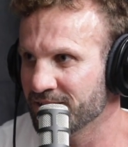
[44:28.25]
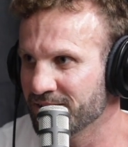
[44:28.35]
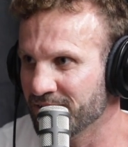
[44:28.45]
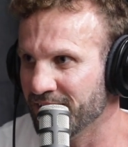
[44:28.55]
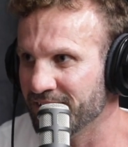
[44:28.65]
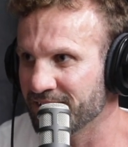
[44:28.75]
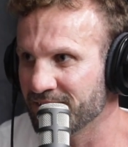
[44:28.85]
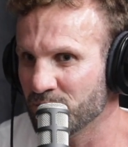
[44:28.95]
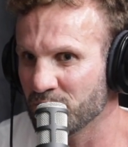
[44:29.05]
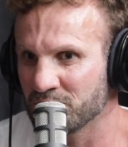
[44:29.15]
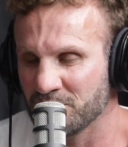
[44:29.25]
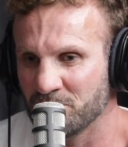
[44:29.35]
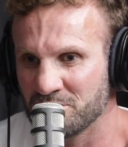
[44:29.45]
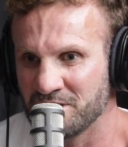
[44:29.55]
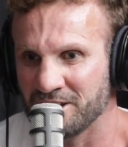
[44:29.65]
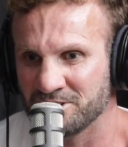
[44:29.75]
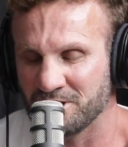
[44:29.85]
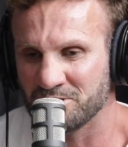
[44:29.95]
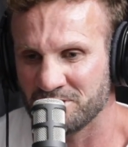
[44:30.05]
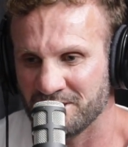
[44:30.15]
Right? Because I'm
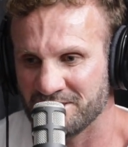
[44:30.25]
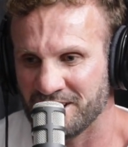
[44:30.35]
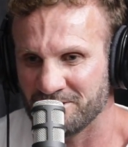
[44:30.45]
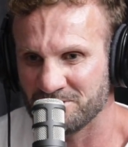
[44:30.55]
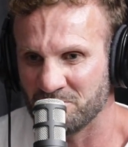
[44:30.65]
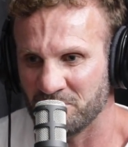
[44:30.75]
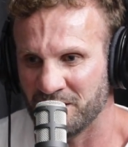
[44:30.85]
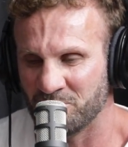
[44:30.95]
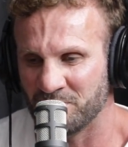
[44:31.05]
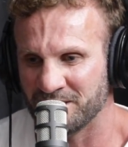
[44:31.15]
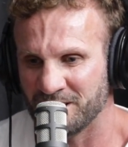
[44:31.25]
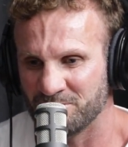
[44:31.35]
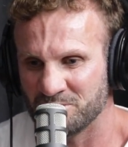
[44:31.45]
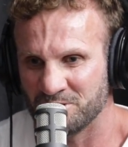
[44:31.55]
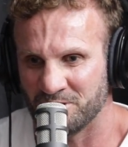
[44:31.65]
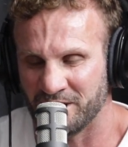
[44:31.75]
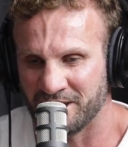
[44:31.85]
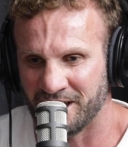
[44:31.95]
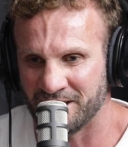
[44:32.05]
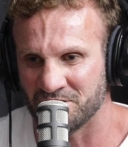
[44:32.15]
such an intelligent being when it comes to
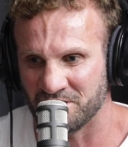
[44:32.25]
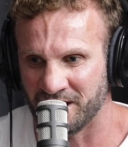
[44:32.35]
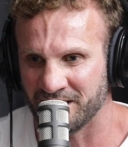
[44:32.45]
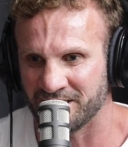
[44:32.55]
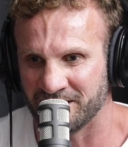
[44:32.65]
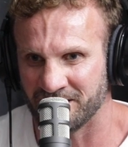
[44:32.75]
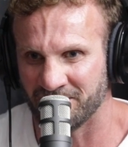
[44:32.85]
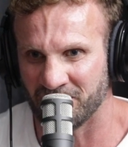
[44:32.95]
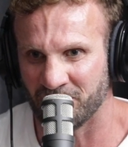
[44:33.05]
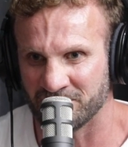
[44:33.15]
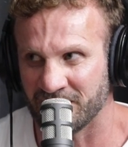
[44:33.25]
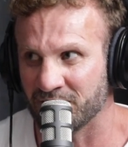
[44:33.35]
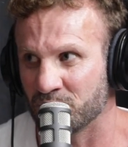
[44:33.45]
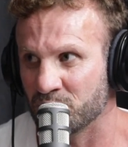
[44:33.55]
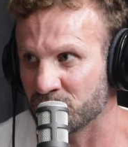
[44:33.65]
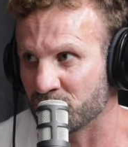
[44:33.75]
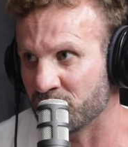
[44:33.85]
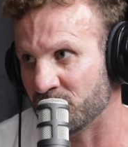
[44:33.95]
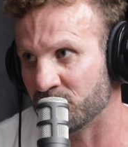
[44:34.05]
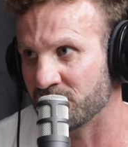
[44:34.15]
like energetically that I know exactly who's in
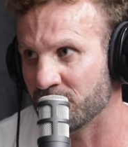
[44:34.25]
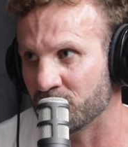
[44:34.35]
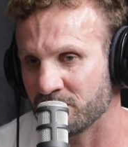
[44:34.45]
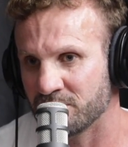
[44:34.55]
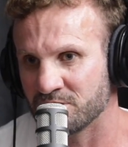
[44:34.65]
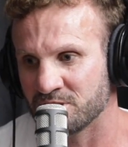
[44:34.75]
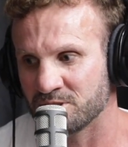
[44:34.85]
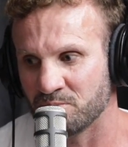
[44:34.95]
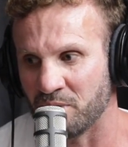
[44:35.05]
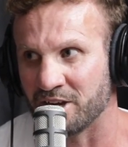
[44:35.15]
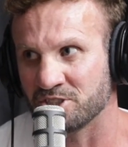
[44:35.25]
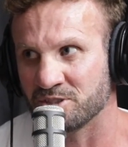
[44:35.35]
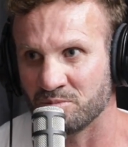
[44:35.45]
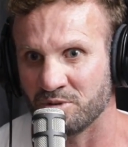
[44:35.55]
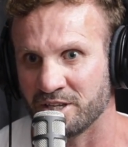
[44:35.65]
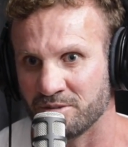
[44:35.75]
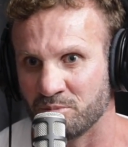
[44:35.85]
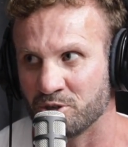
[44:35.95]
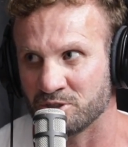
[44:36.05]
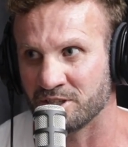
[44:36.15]
front of me. I'm not going to just smash some like
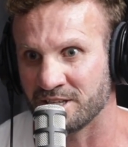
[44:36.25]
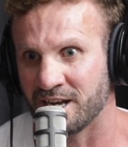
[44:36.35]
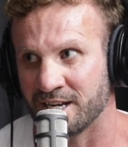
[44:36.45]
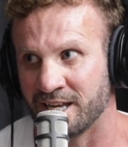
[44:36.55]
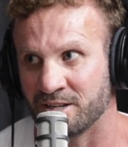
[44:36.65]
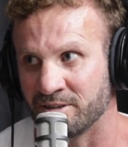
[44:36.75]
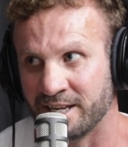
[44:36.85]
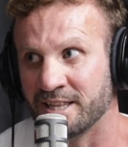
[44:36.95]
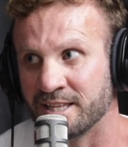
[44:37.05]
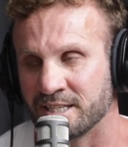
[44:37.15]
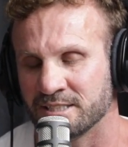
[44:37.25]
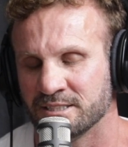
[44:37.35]
person that can't handle anything.